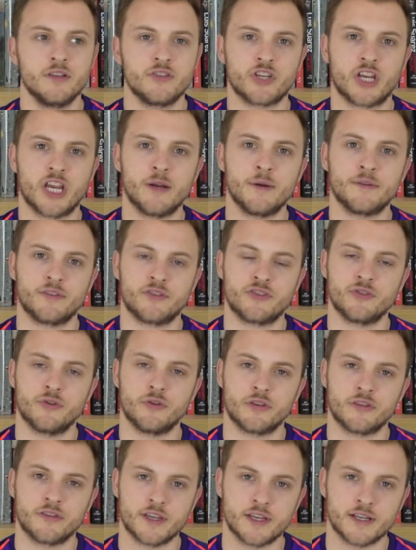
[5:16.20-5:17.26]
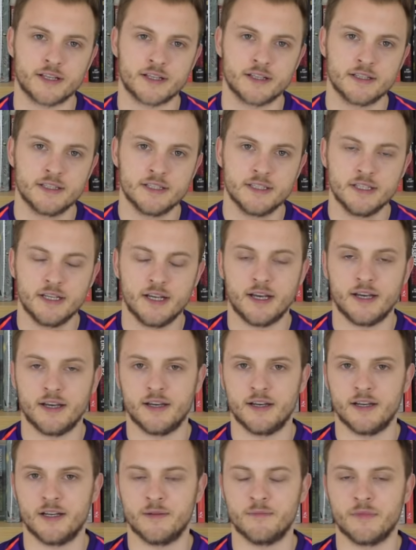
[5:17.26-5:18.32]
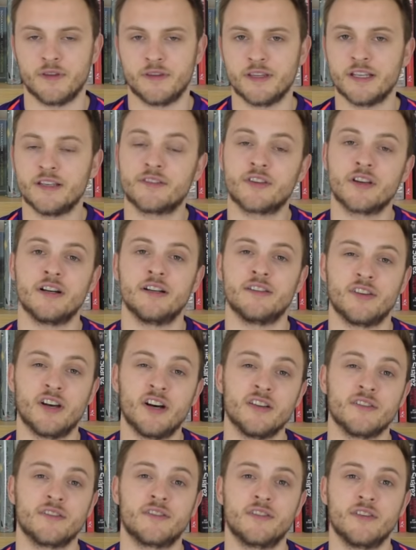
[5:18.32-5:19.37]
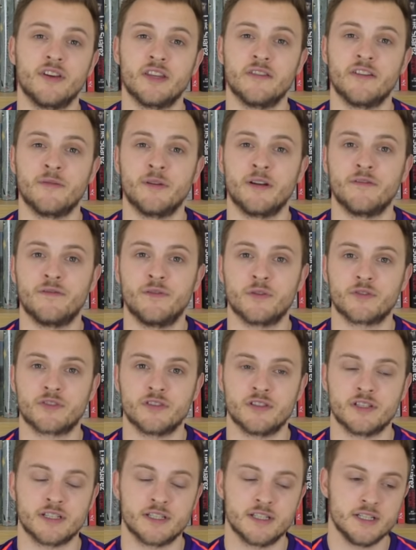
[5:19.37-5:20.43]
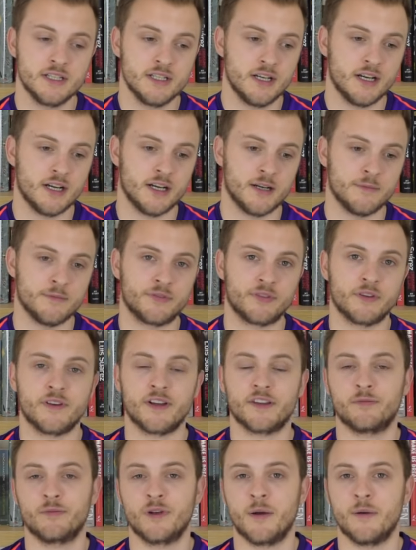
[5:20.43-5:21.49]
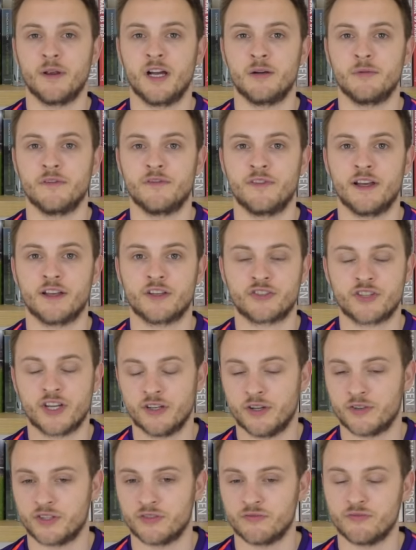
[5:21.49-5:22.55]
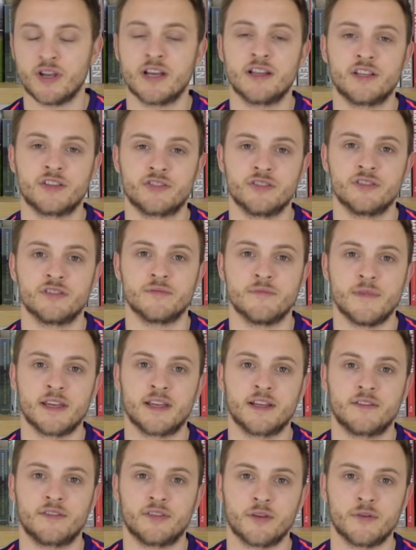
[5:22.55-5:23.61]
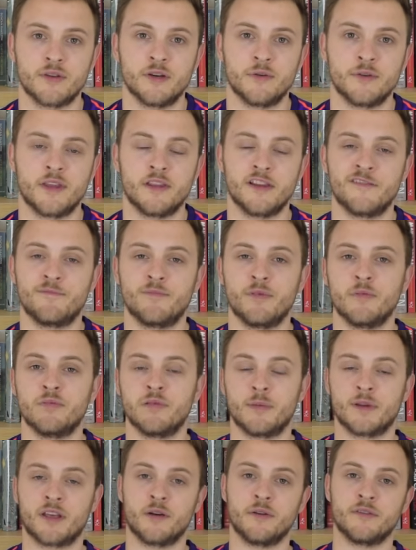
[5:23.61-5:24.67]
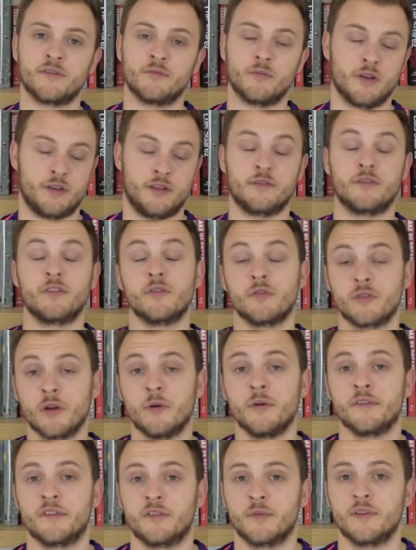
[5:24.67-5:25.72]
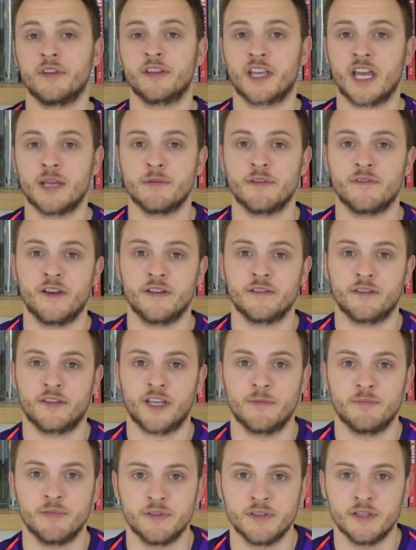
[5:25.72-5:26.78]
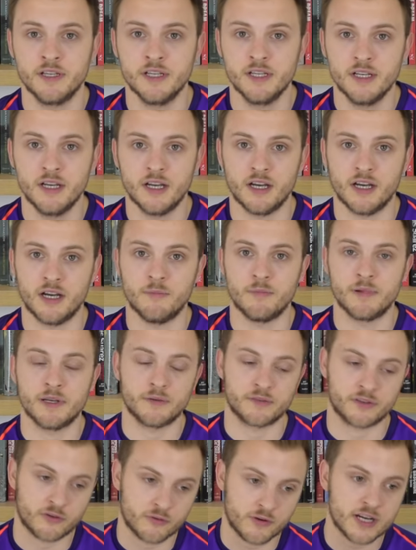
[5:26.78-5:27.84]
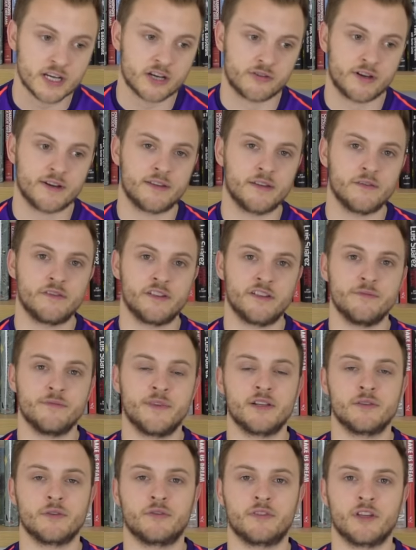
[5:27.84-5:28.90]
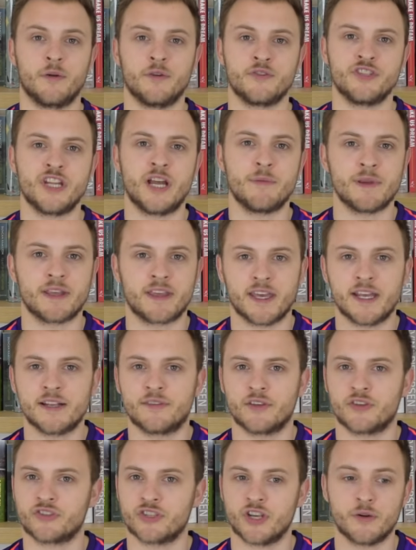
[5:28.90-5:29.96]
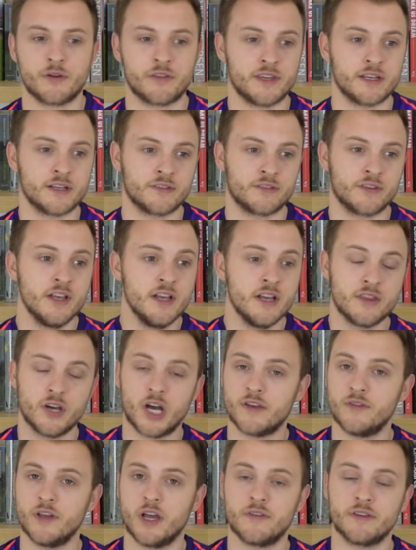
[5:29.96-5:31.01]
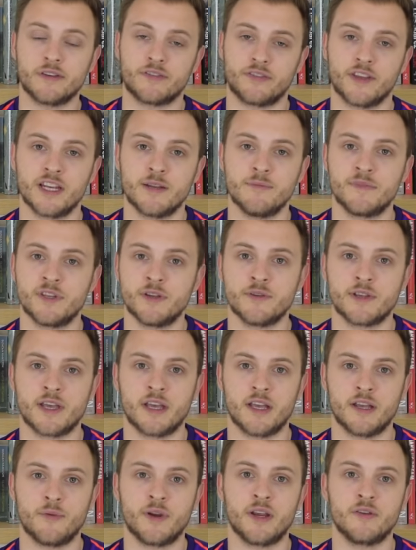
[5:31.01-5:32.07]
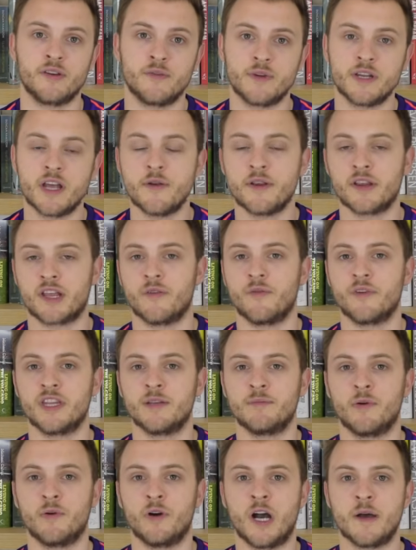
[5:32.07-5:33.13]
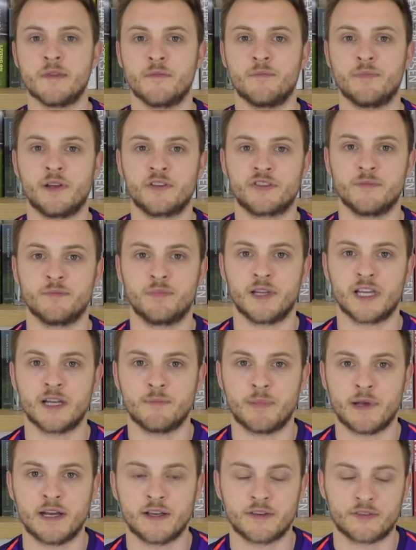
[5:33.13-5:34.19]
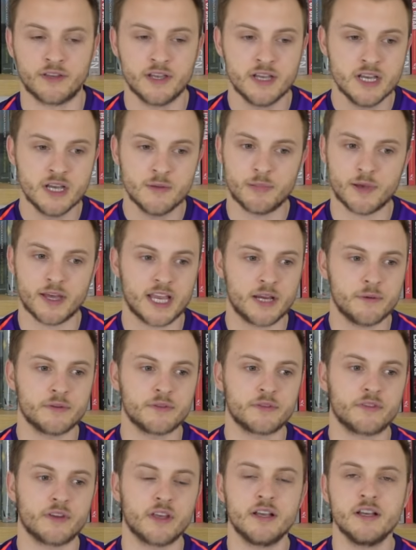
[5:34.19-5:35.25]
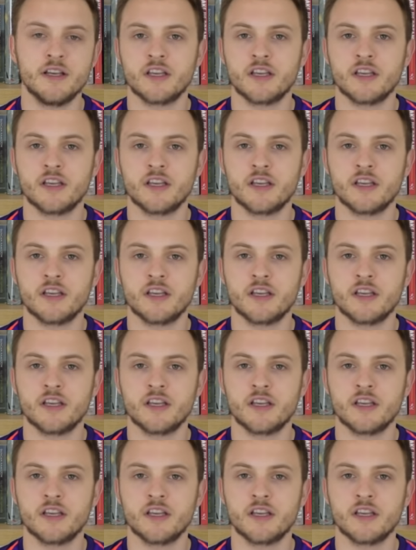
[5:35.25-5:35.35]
is a sure thing. Um, these guys aren't at the moment, unfortunately. Um, so that's where we are with that. Sheyi Ojo really should make it 2 0, and then Liverpool probably go on to, well, they do go on to win the game if that does happen. Um, but it was great creativity from Daniel Sturridge. Naby Keita showed things that I've not even seen him do yet. We, we know he can win the ball high at the pitch and play a pass, but he was